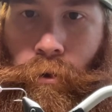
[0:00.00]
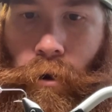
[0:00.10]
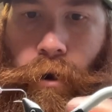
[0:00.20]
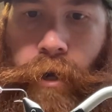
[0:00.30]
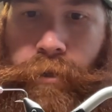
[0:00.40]

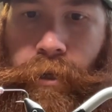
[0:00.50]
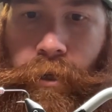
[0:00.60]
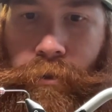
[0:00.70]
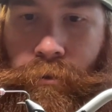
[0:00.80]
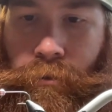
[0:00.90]
All right,
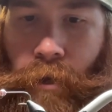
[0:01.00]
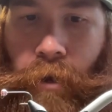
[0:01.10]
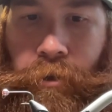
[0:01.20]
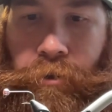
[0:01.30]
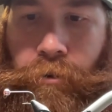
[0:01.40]
then now
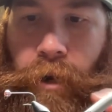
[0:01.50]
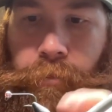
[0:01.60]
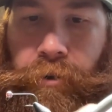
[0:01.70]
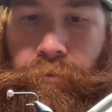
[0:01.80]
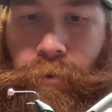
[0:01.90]
you grab
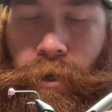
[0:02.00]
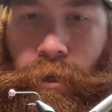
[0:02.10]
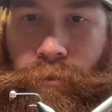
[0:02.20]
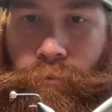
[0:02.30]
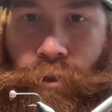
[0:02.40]
your
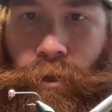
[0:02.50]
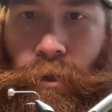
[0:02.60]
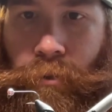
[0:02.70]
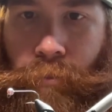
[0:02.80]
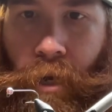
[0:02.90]
thread, put it
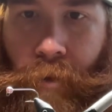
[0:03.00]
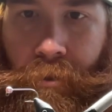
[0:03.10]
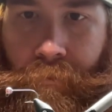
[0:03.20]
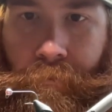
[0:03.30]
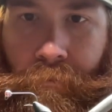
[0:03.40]
on the
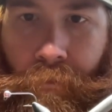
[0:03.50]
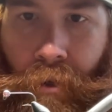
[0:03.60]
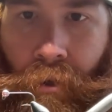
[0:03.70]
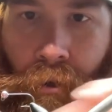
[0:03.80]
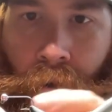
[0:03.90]
bobbin.
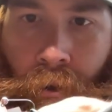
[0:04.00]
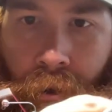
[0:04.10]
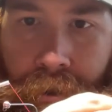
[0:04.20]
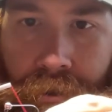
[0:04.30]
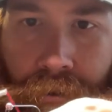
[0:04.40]

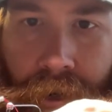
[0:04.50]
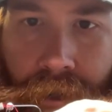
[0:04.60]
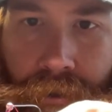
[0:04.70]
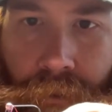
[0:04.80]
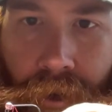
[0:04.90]
Let's create a
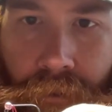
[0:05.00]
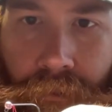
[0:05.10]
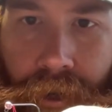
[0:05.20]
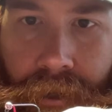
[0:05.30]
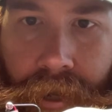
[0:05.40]
small
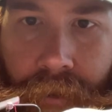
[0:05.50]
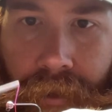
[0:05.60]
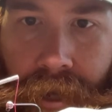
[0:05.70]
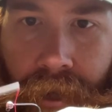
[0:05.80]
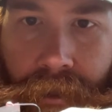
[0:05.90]
thread dam
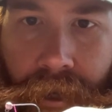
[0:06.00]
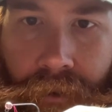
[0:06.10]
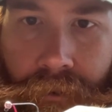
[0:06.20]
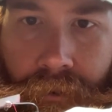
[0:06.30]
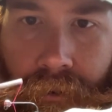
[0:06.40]
behind
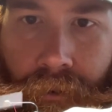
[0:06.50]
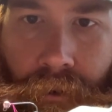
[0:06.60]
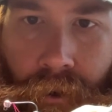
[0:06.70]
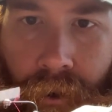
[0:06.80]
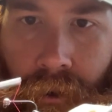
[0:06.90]
that
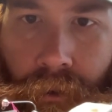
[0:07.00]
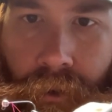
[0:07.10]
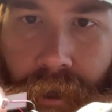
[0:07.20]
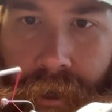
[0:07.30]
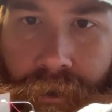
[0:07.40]

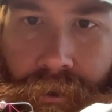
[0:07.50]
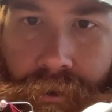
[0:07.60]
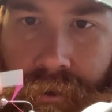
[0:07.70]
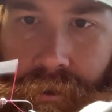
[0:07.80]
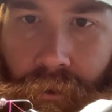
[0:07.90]
lead to
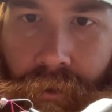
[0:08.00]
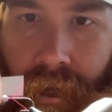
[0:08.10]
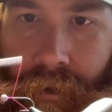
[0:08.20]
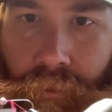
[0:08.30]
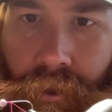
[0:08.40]
just hold
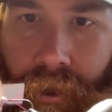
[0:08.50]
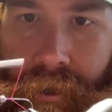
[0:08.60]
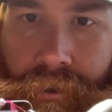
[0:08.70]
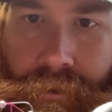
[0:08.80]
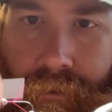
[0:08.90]
that in
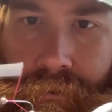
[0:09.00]
place.